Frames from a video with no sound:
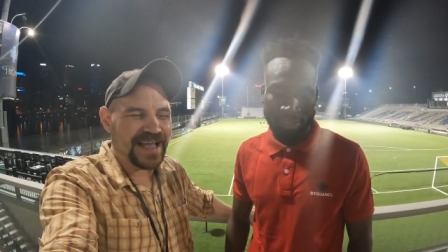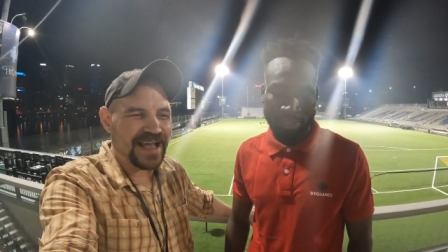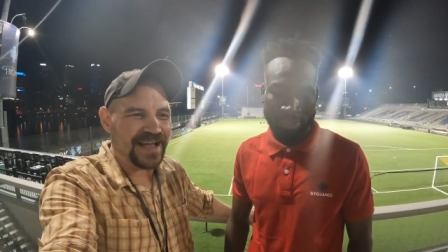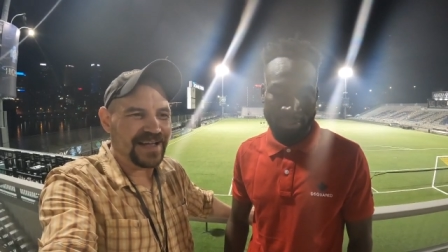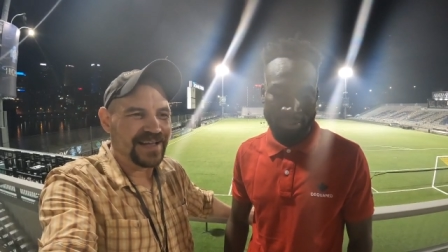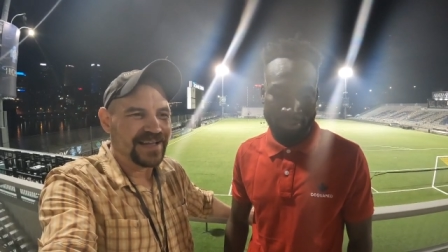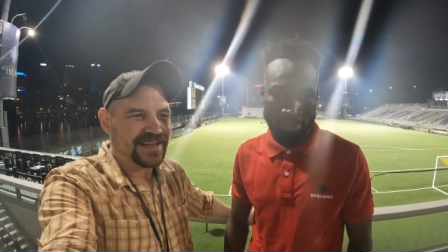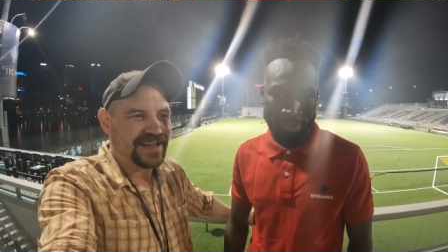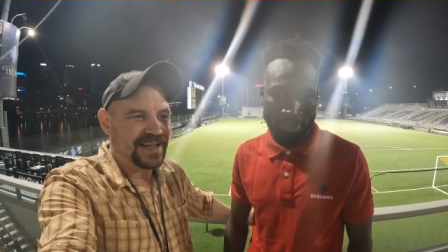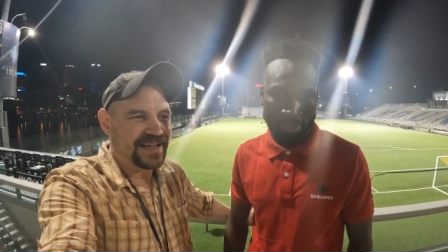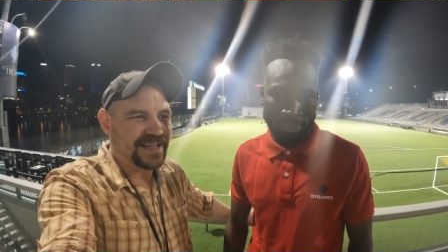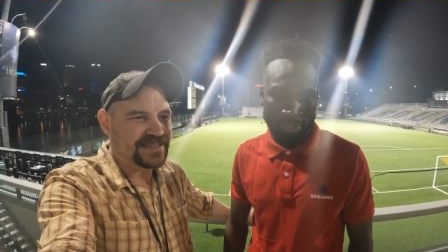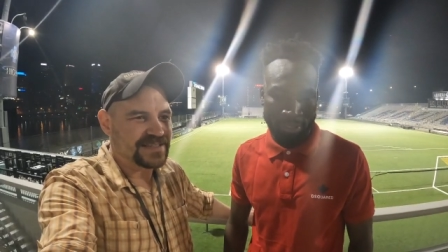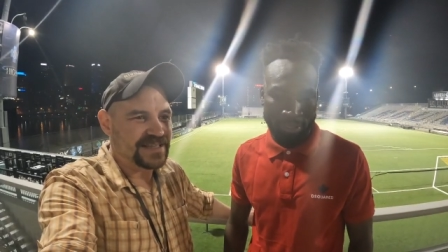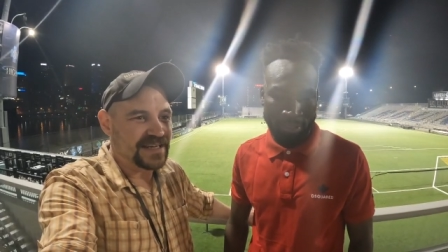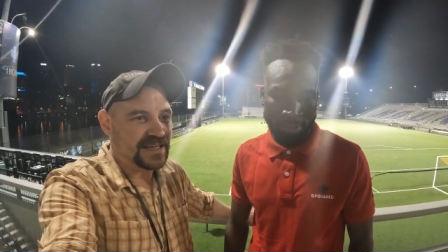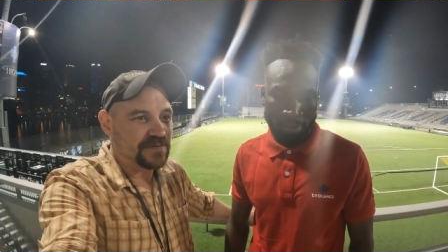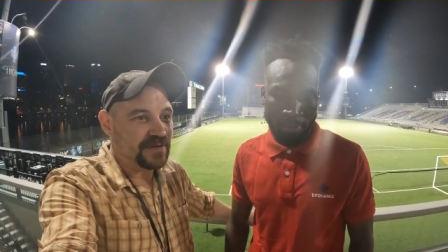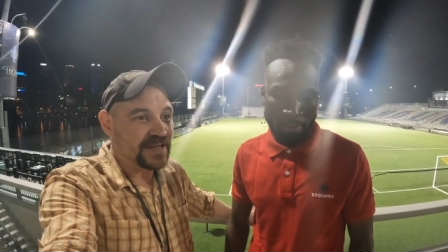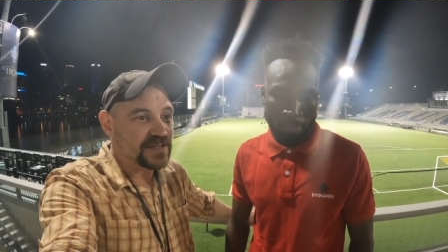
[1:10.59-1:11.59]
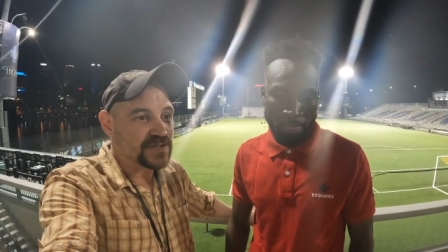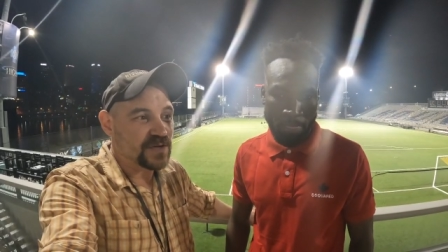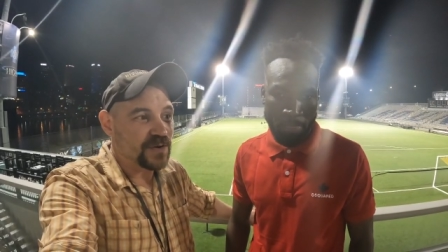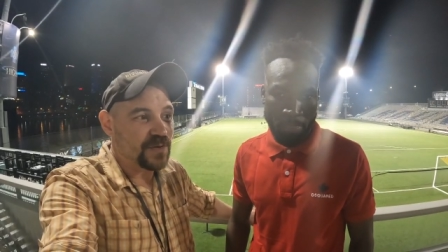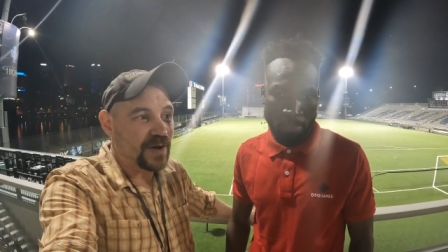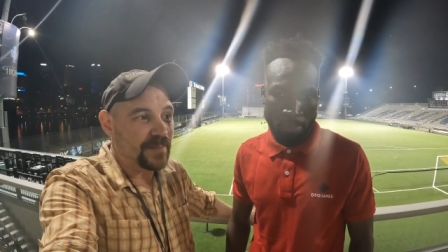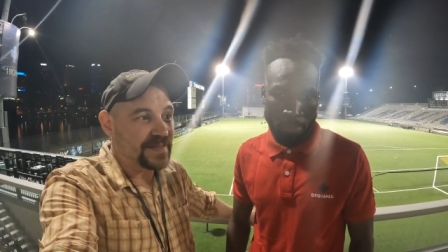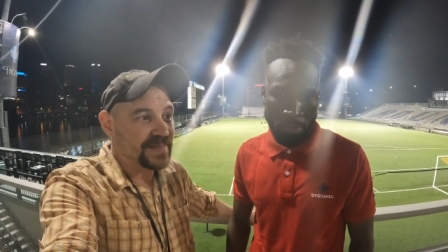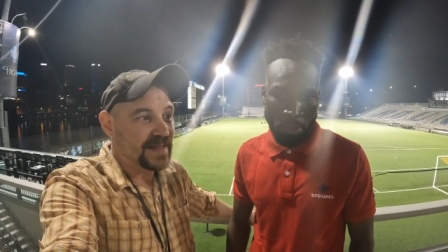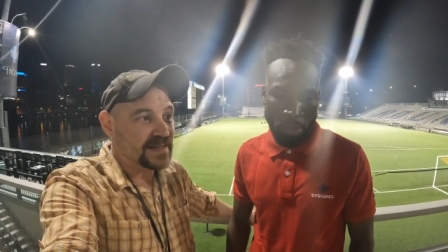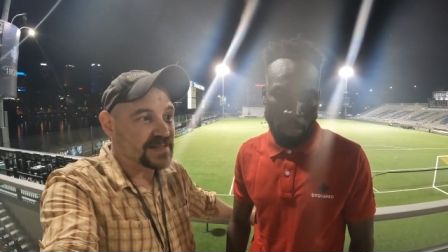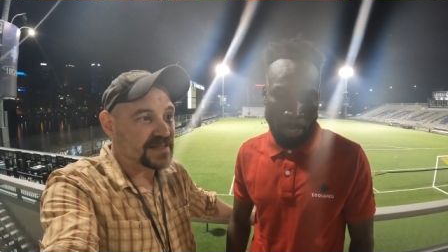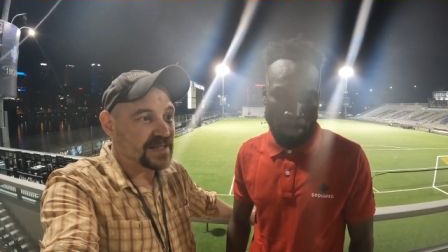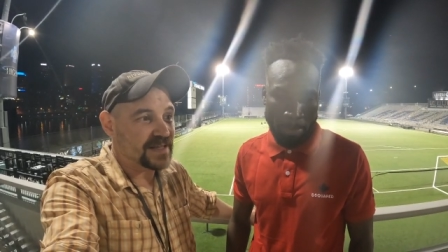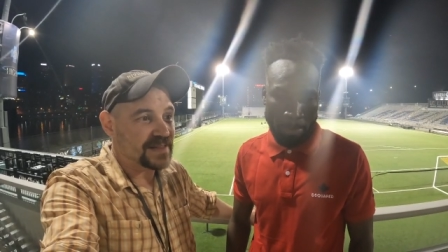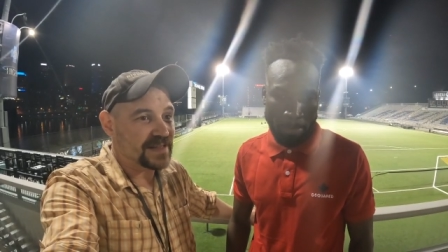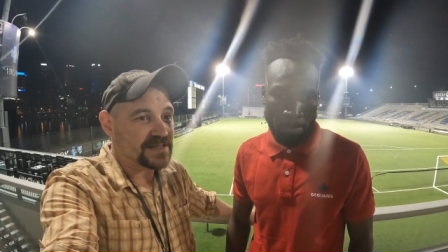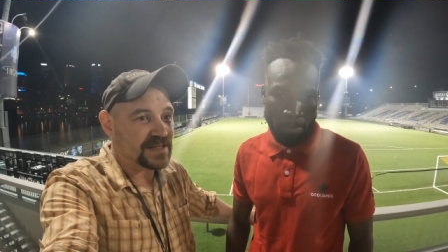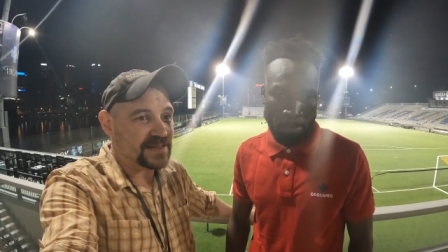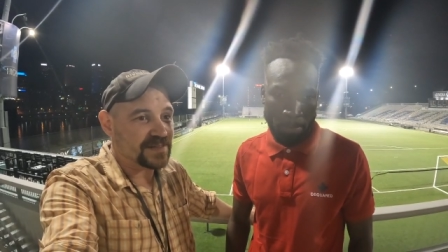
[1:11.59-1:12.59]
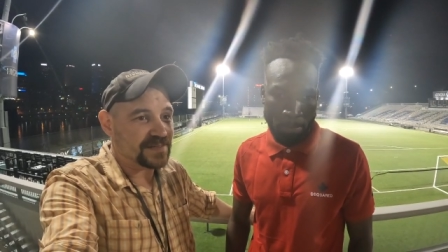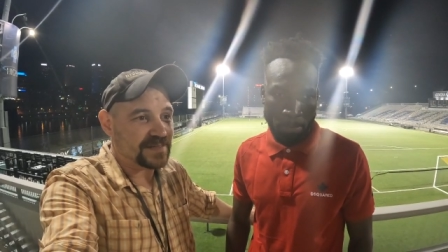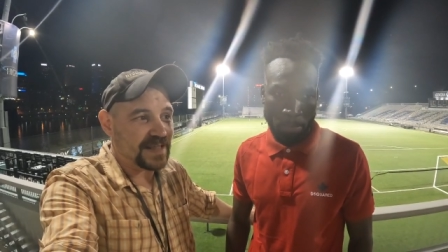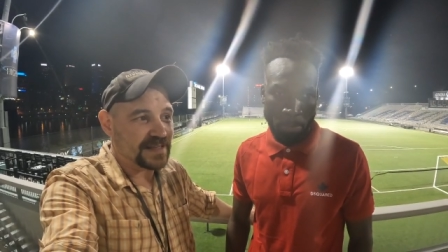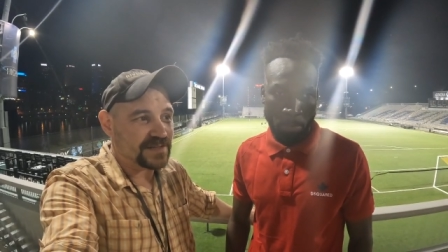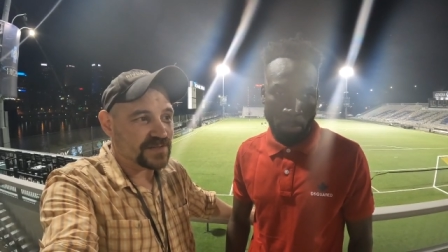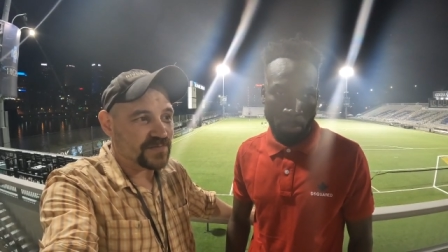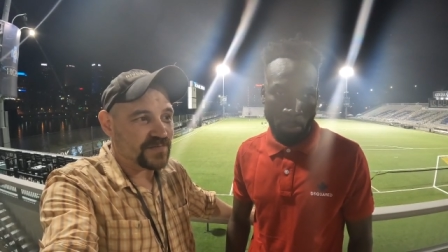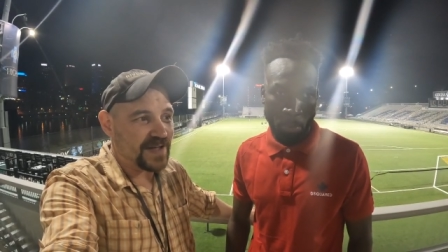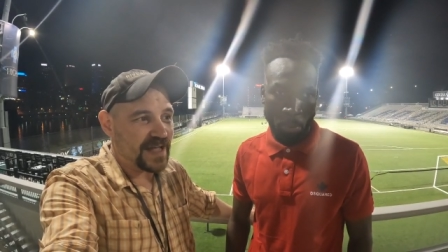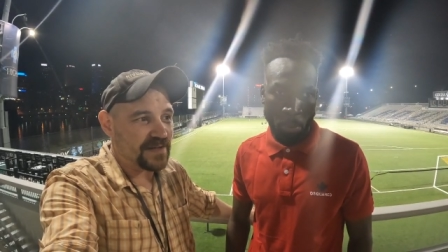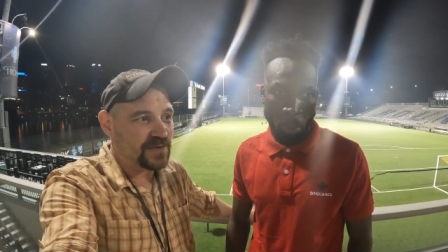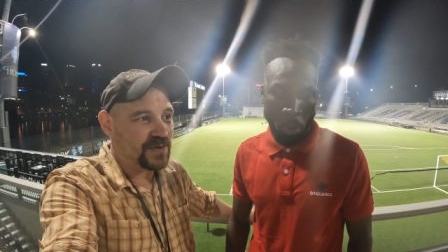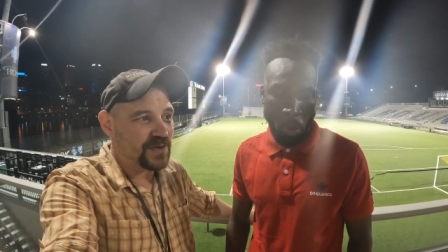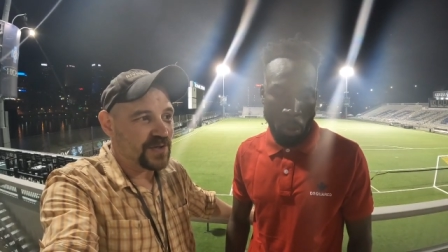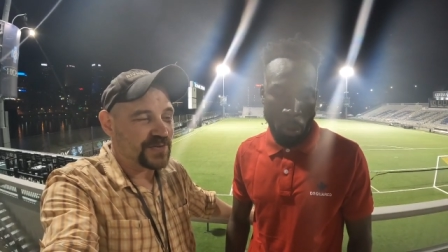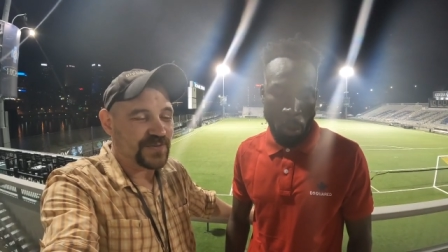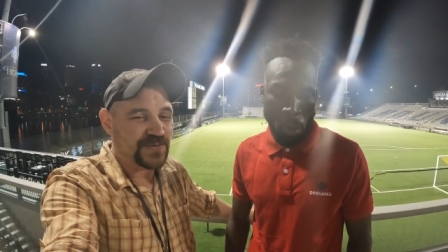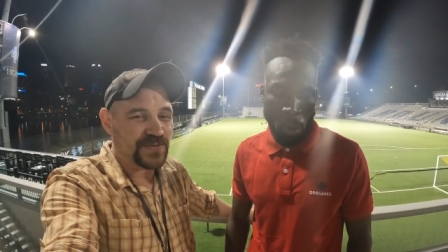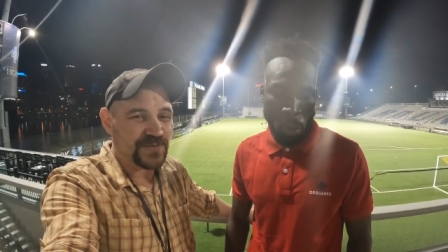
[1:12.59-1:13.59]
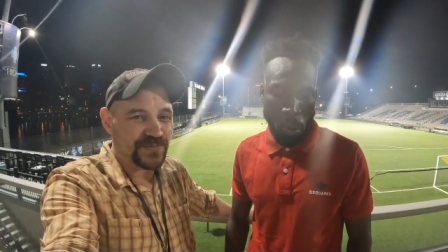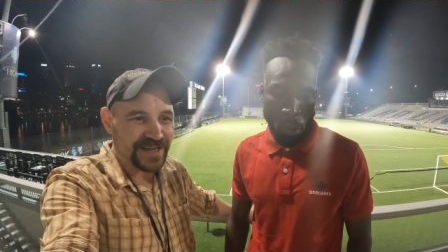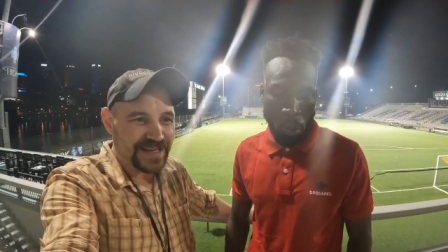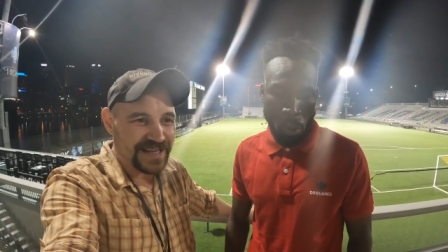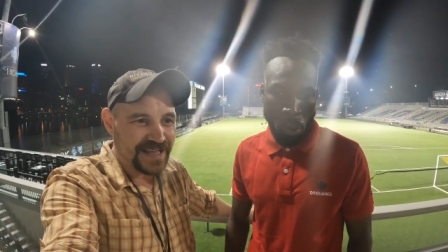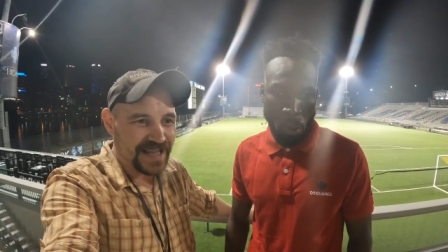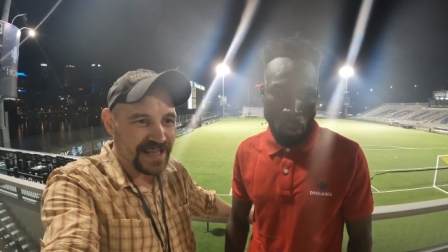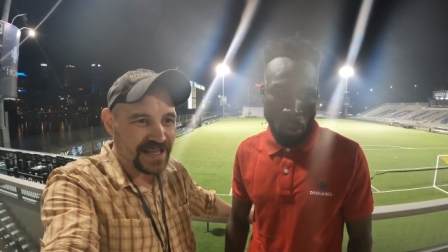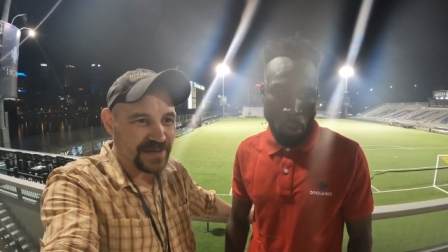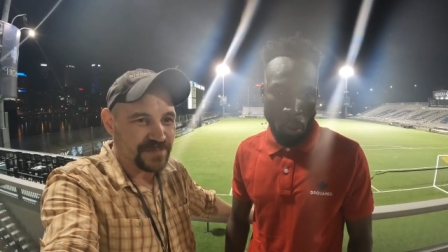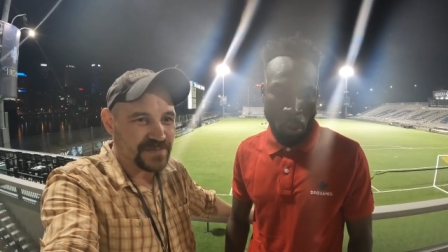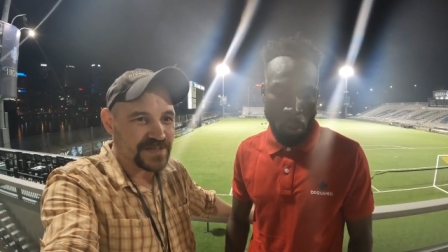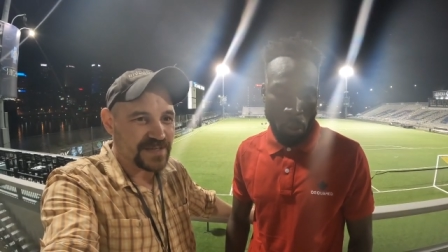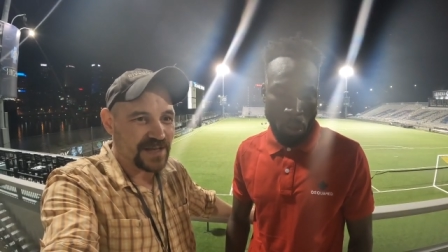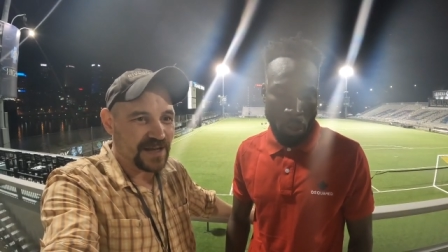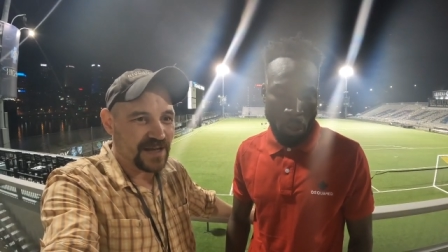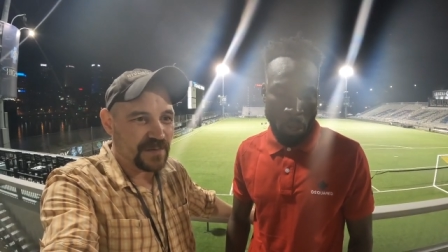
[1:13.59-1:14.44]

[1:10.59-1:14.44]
Yeah. yeah. against Indy, right? So I mean, that's a, that's a, that's five goals in three games.